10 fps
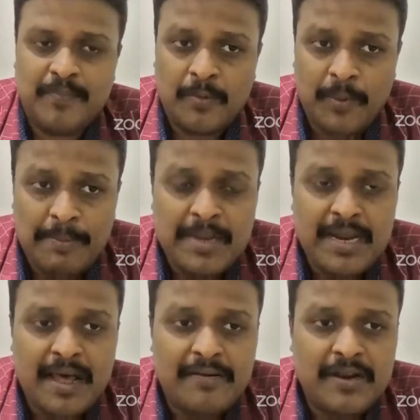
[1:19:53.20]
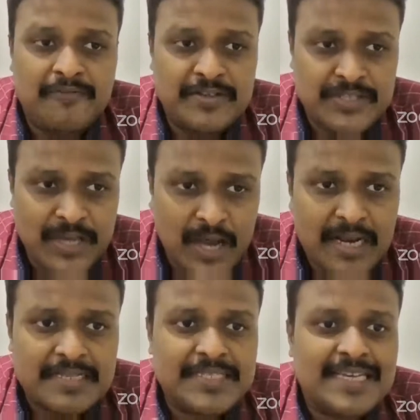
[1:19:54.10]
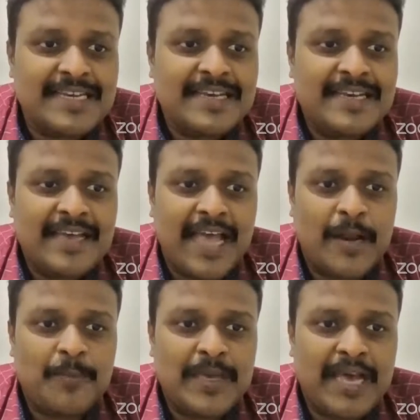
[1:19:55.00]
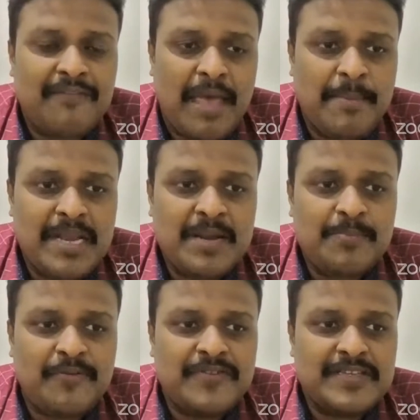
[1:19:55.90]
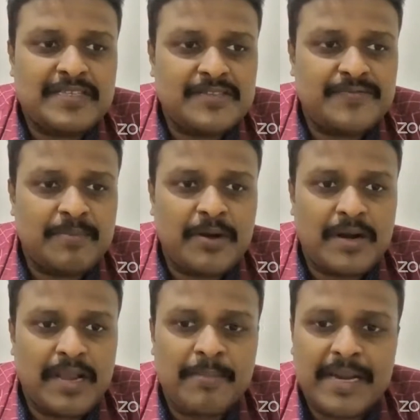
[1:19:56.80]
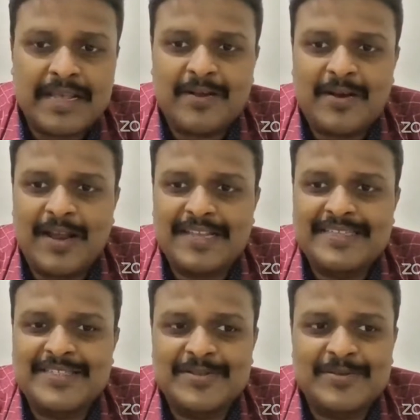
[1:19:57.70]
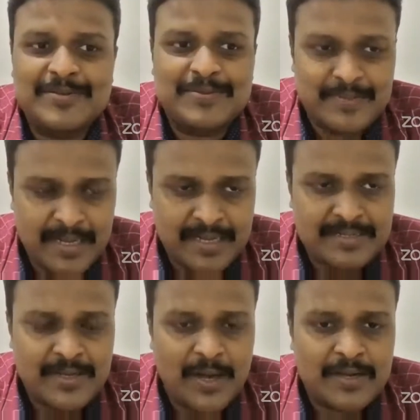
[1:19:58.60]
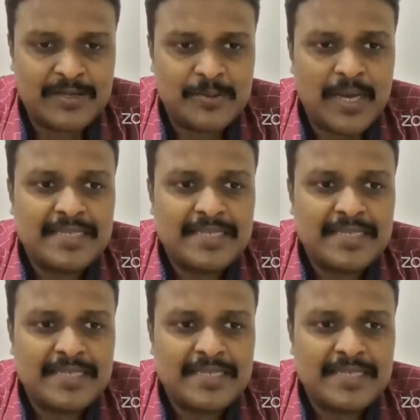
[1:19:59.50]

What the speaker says: webinar in physiology, and we have eminent professors from Kottayam Medical College to talk to